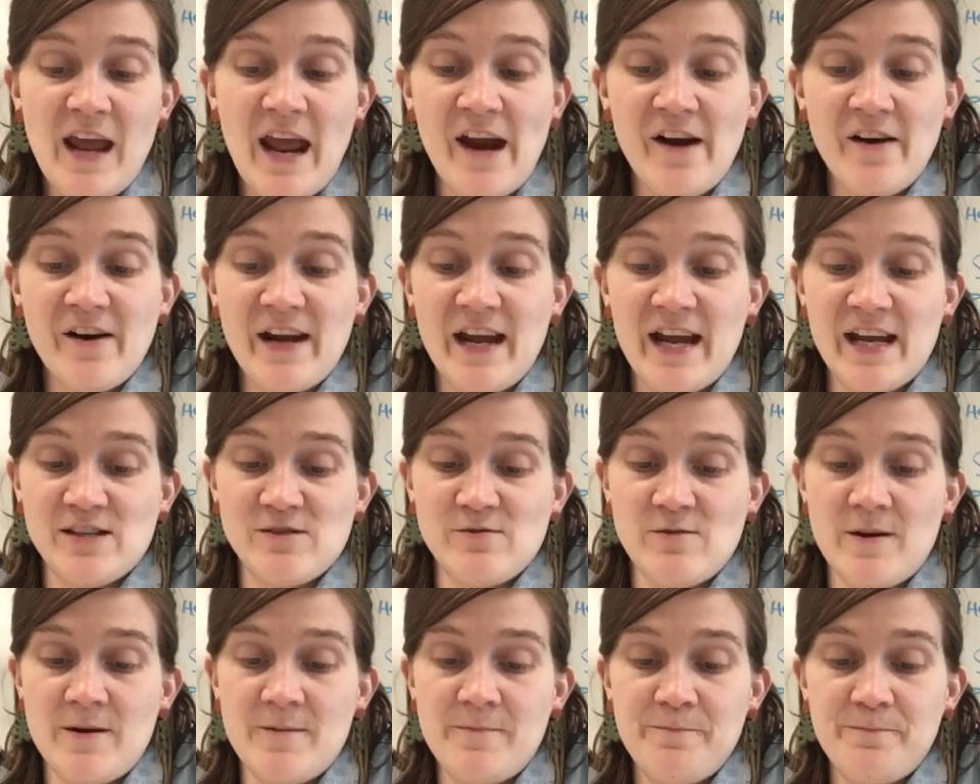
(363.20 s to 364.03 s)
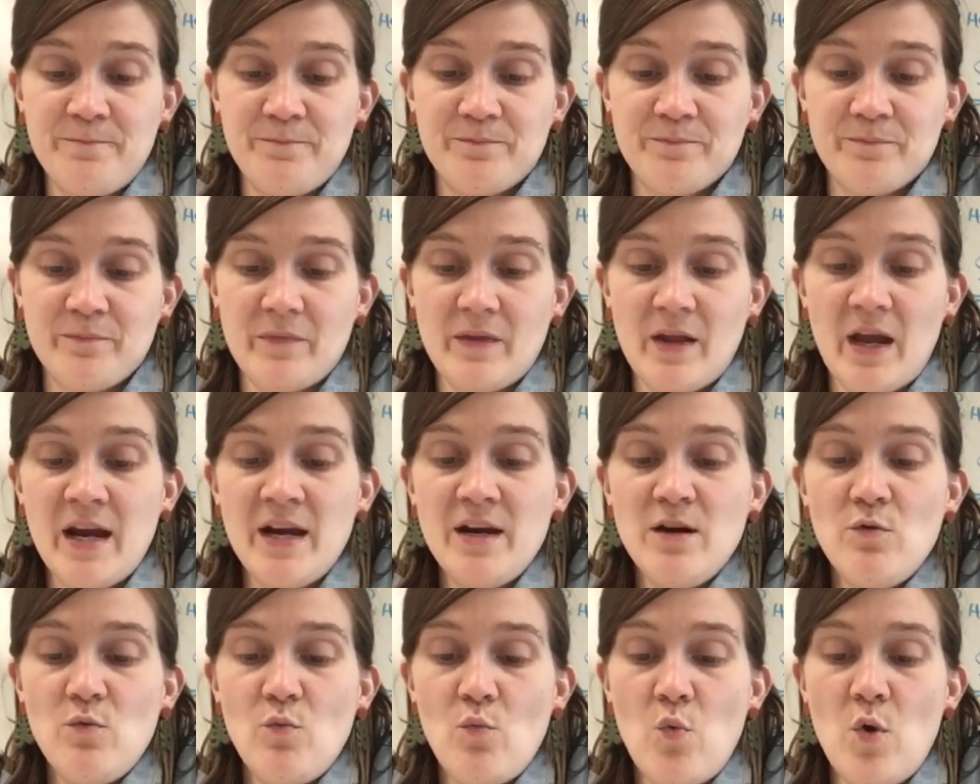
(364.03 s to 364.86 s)
Harry has one. I
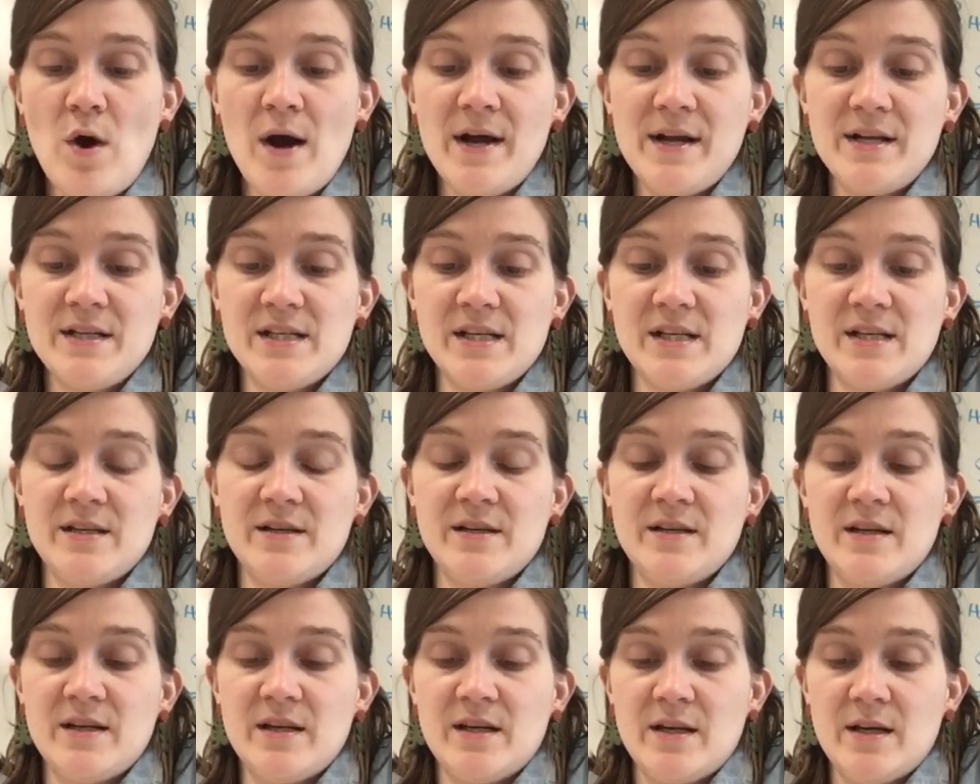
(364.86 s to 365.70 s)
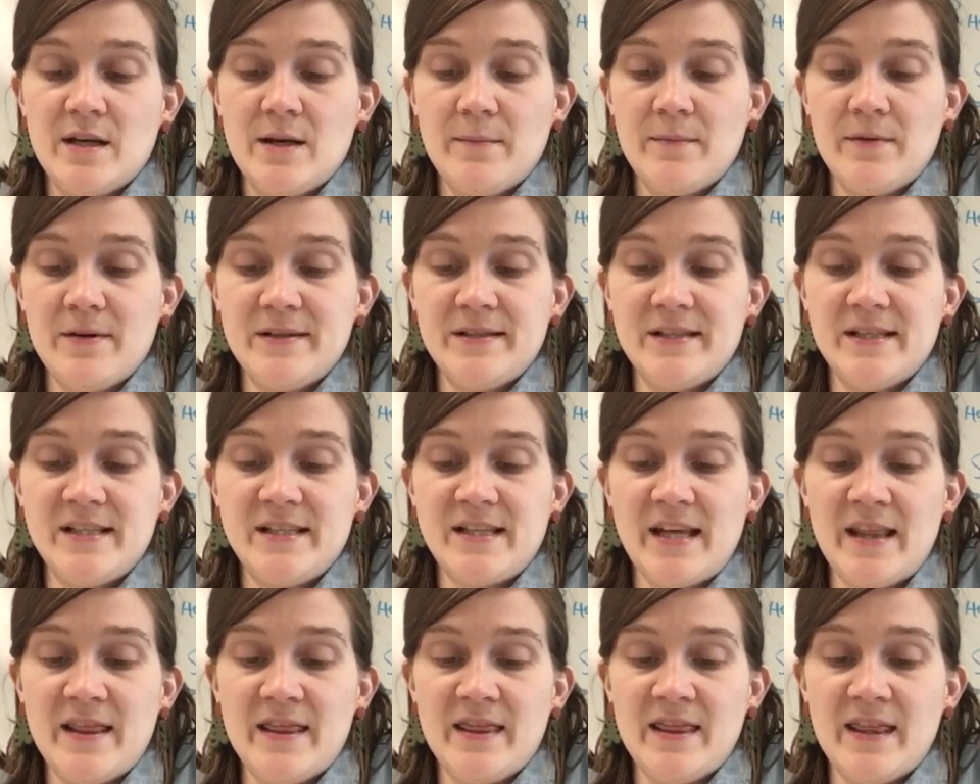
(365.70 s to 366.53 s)
don't want, Percy
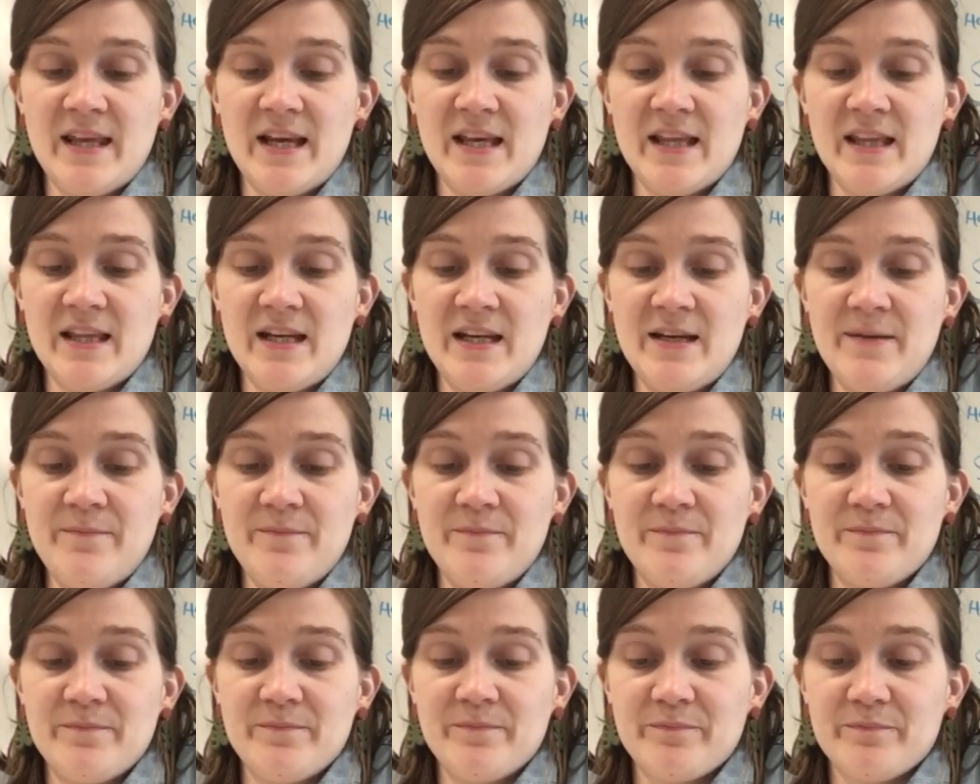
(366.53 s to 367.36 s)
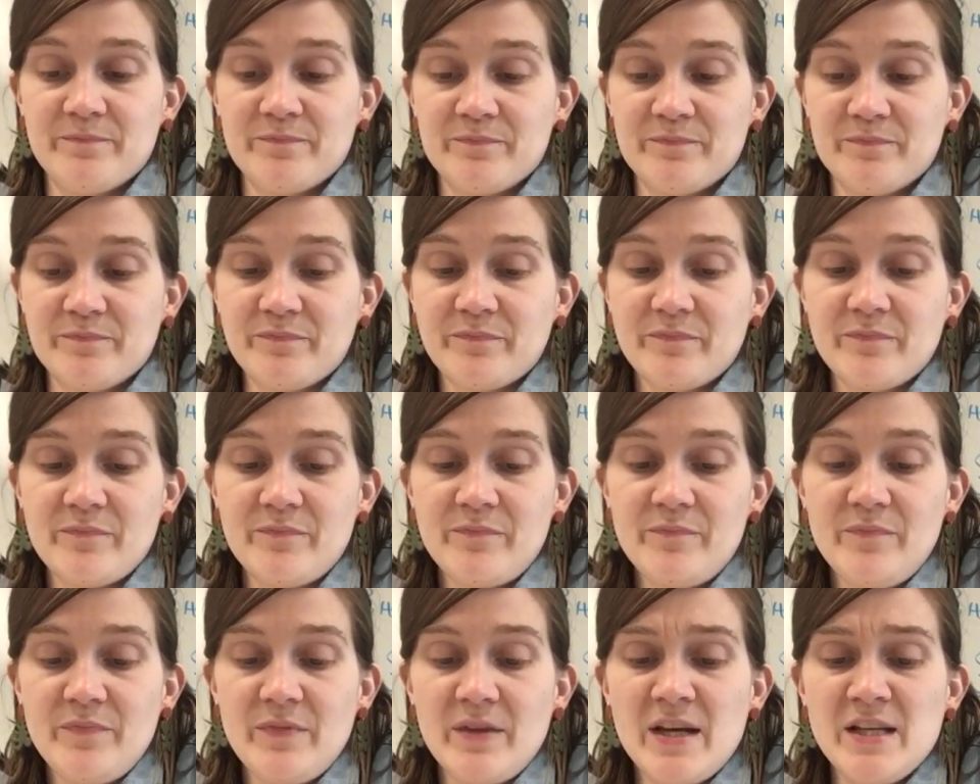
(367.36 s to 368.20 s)
said thickly,
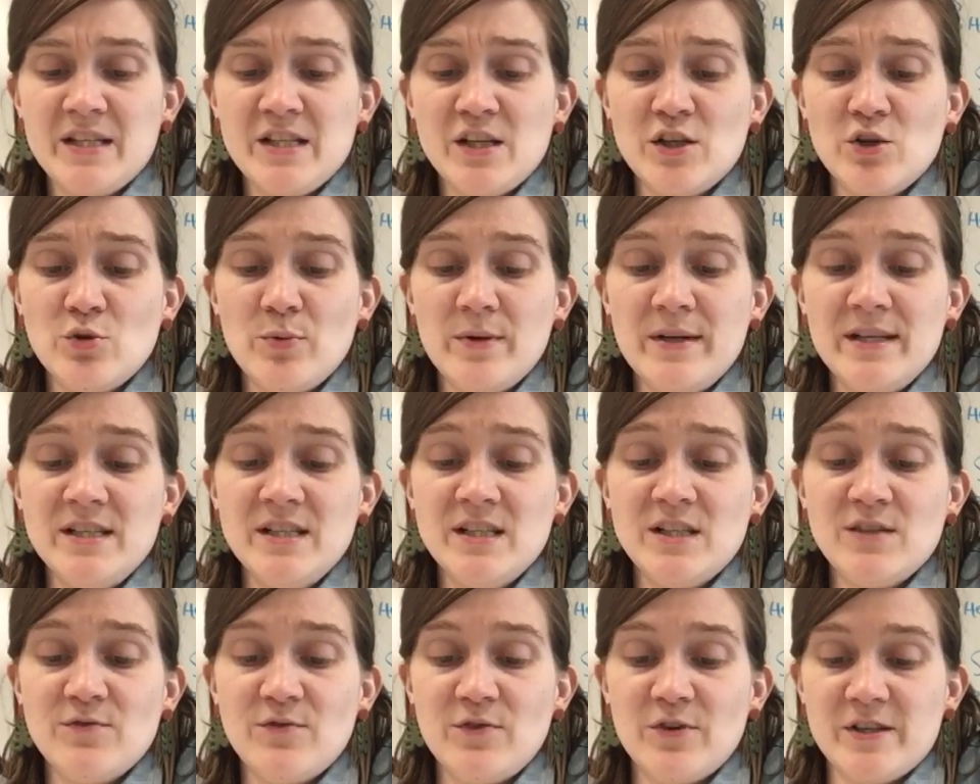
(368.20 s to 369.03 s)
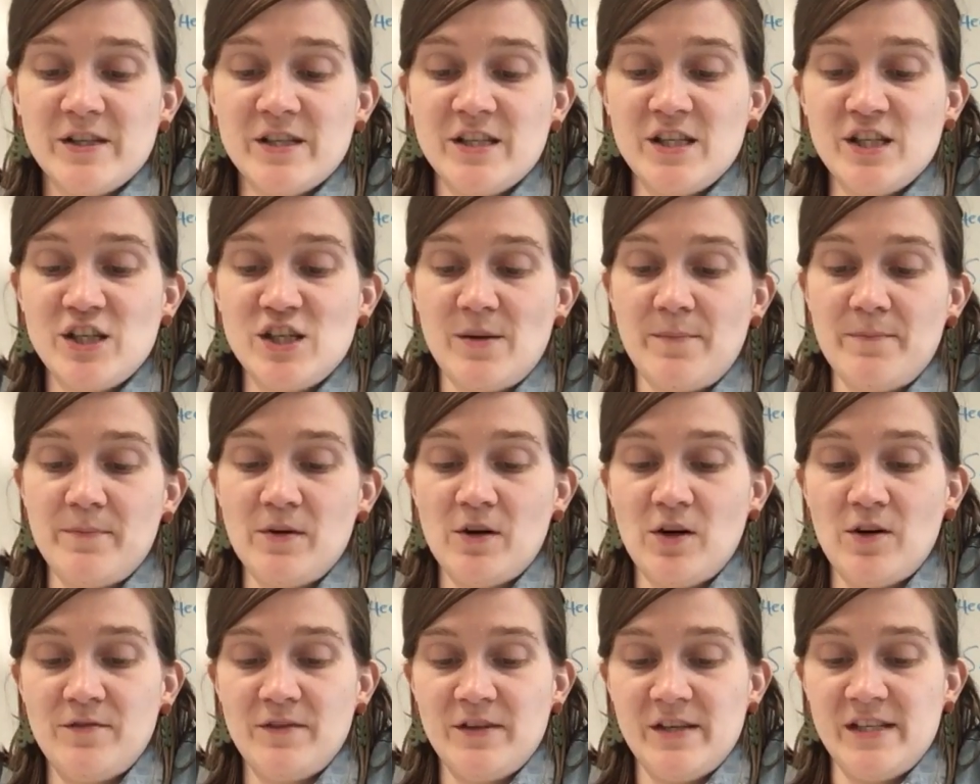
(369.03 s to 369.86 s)
as the twins forced the jumper
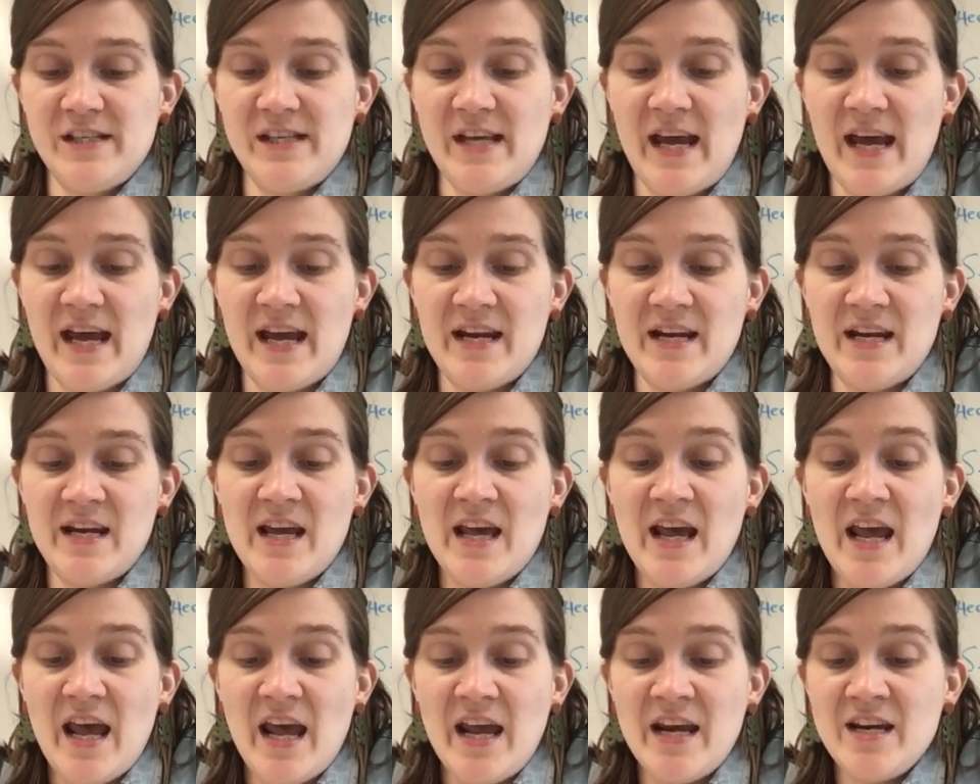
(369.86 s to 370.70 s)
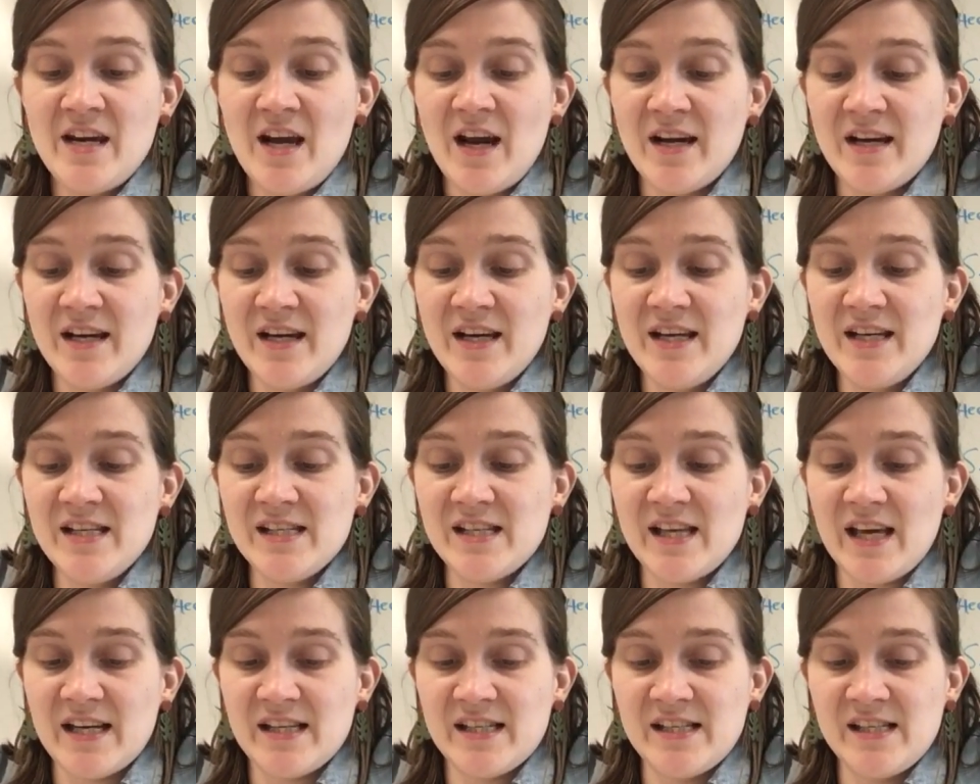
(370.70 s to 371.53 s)
over his head and knocking his
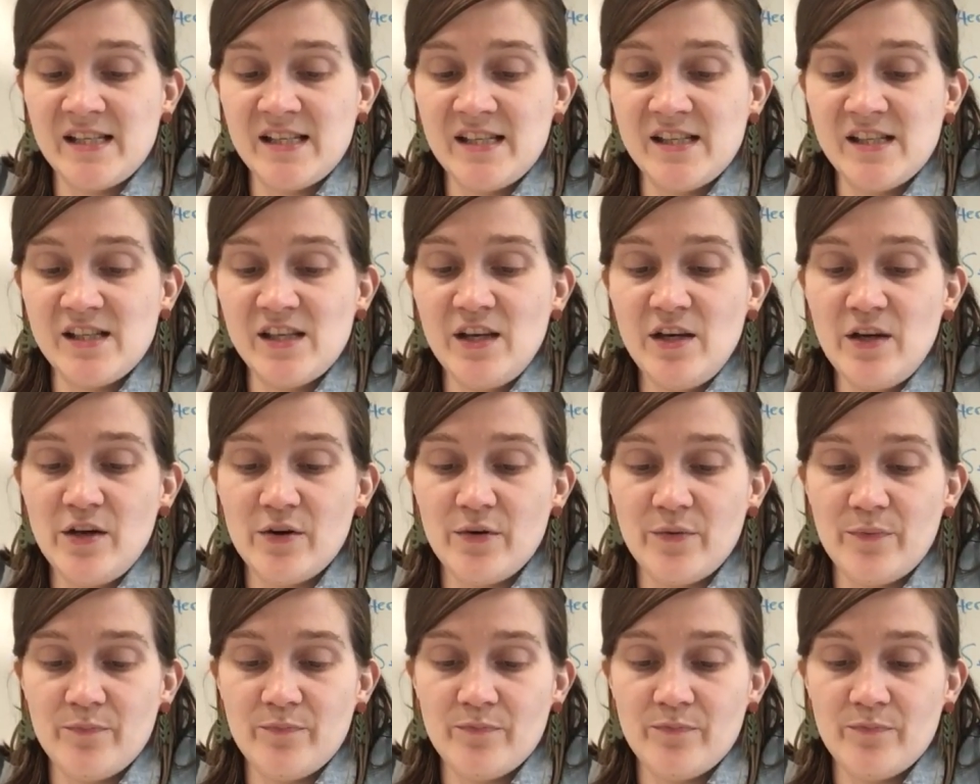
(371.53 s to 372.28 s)
glasses askew.